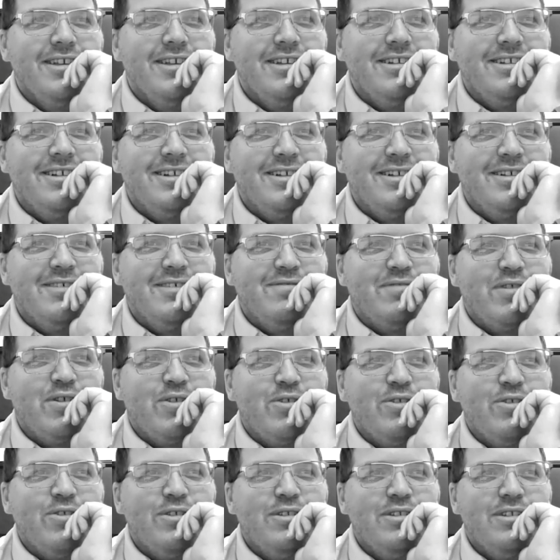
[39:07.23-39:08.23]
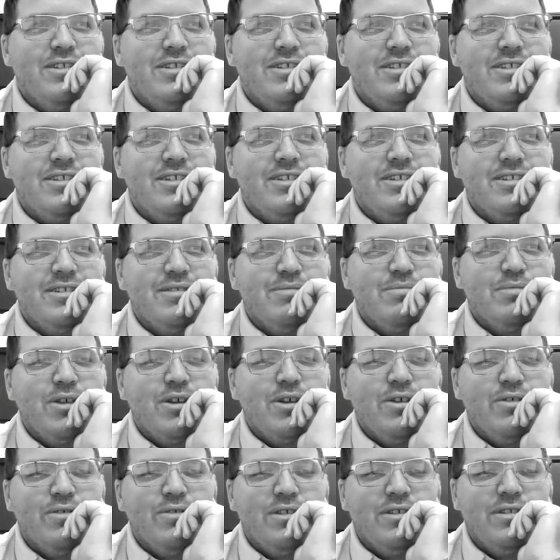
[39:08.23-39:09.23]
Very good system
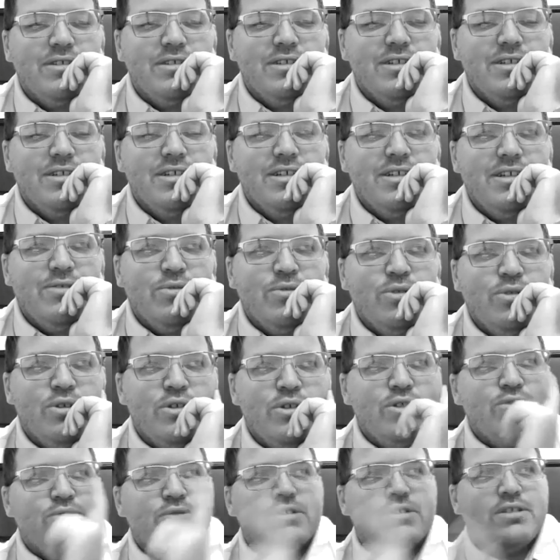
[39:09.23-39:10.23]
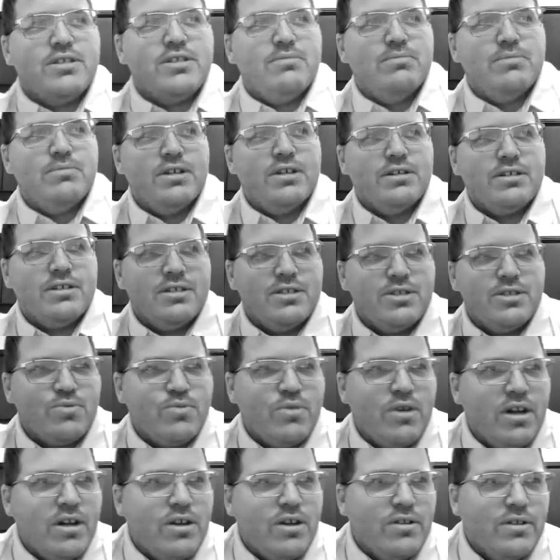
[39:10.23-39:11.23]
though, and really enjoyed Tim Duncan as
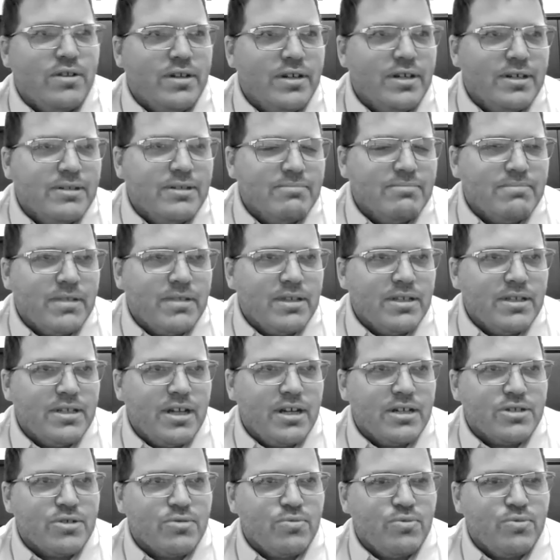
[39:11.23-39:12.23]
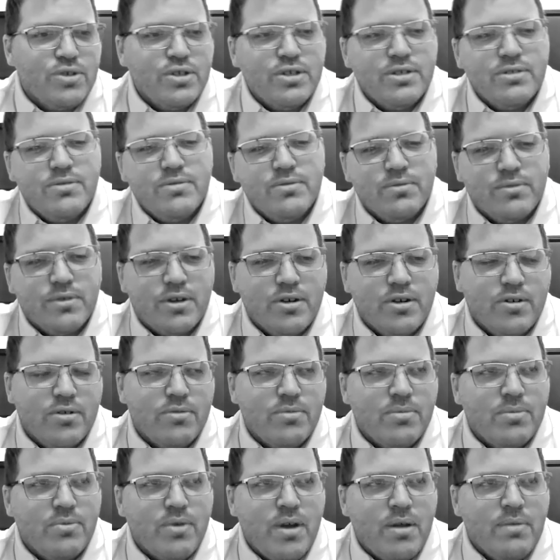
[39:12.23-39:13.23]
well. And then Dr. Wood
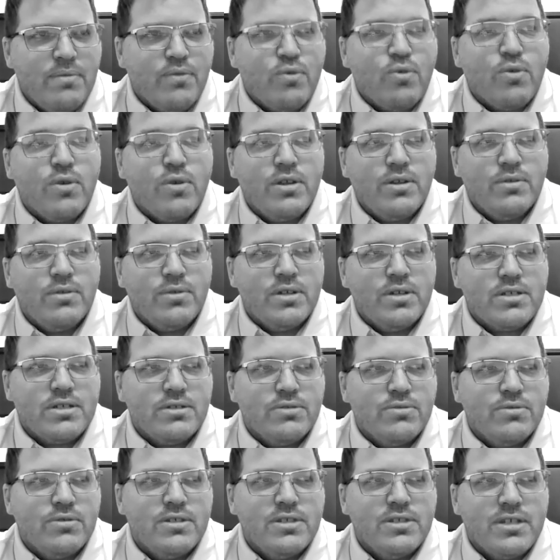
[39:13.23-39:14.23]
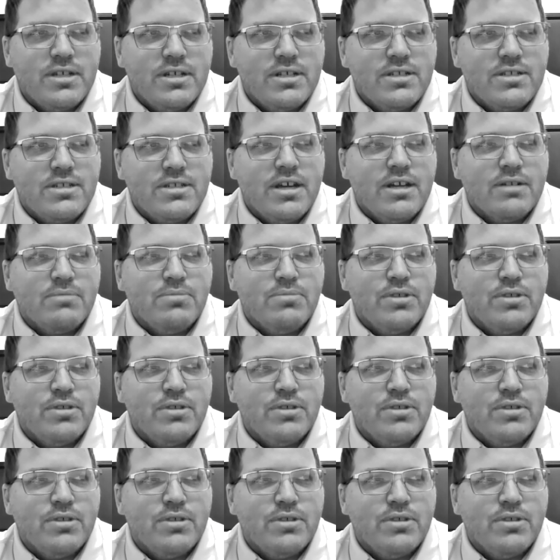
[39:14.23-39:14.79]
right before he went to Louisiana Tech.